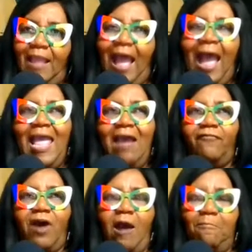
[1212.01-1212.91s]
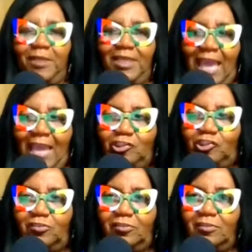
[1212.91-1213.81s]
I have an
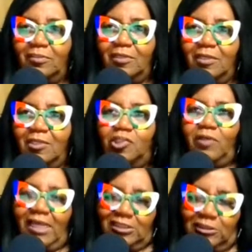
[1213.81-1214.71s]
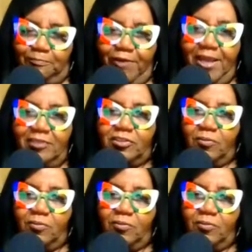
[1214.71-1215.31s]
obligation to express